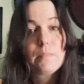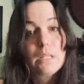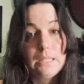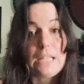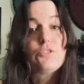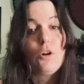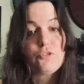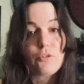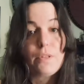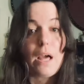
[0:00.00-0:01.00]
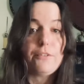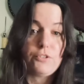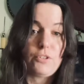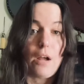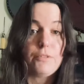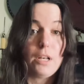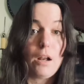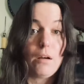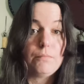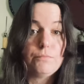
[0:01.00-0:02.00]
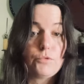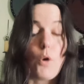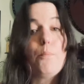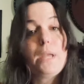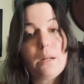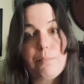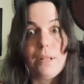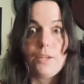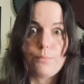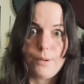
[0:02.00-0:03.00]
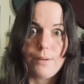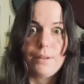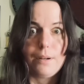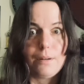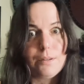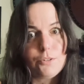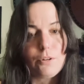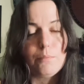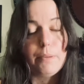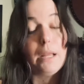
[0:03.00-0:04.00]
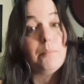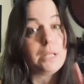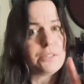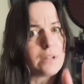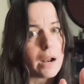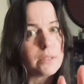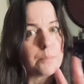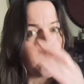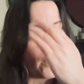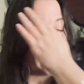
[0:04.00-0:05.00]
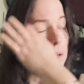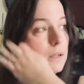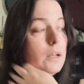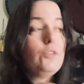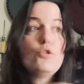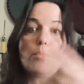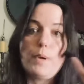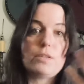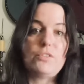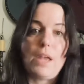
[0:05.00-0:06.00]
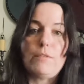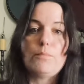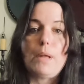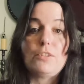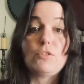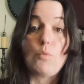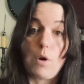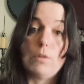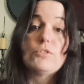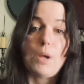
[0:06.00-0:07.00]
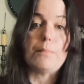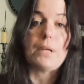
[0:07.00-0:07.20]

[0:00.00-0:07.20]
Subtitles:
And that's also the other stuff, Don't be in a place where, you shouldn't be. But that's not even the point. You could be in the safest place in the world and something